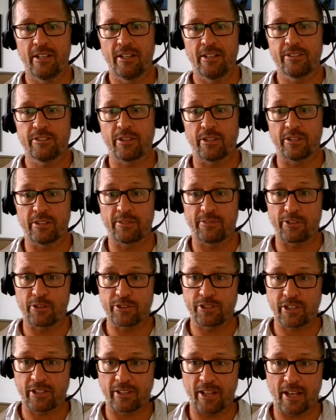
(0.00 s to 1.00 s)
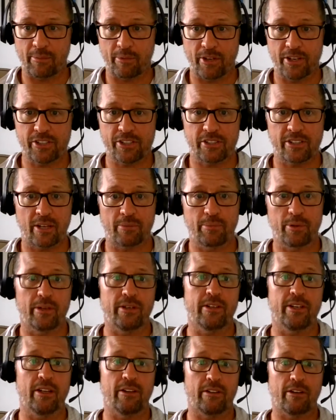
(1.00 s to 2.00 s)
to the diverse collaboration that put
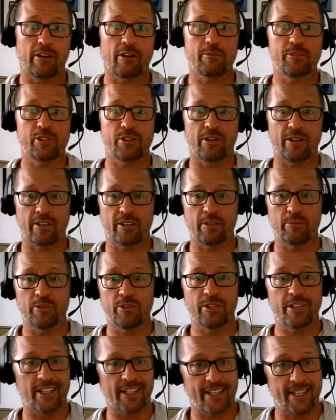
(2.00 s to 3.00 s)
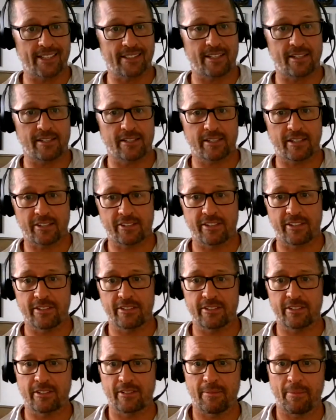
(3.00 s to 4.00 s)
Neil Armstrong on the moon in the
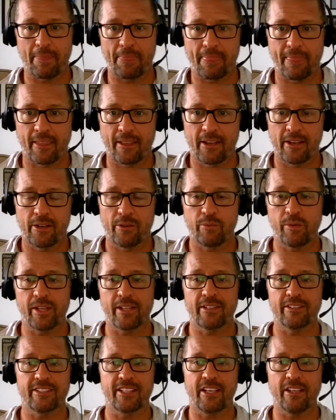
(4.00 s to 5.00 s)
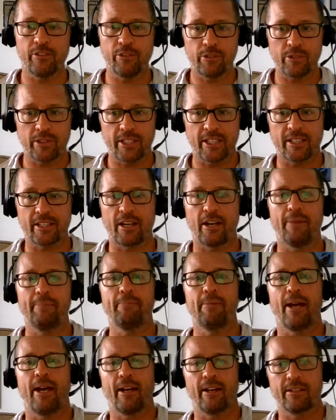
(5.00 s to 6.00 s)
1960s, we continually come
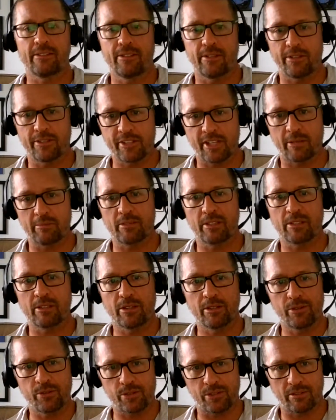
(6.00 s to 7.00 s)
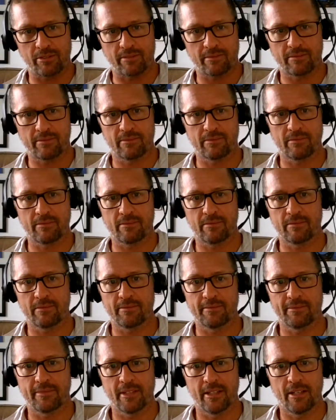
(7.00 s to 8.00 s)
back to the same conclusion.
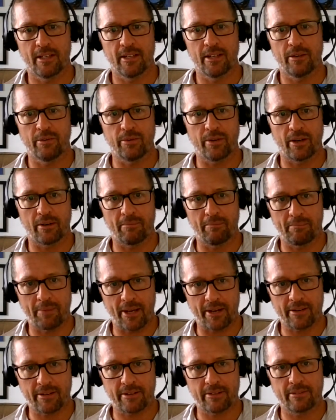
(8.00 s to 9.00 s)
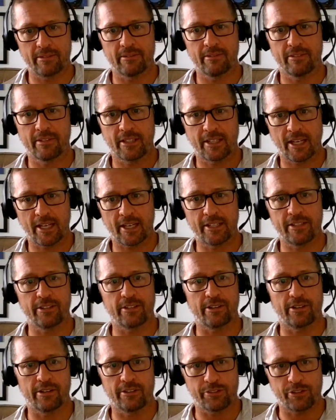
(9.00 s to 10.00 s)
We are better, kinder,
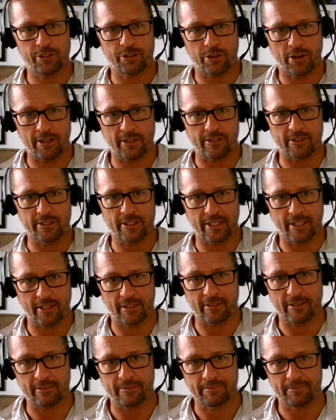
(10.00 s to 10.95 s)
and stronger together.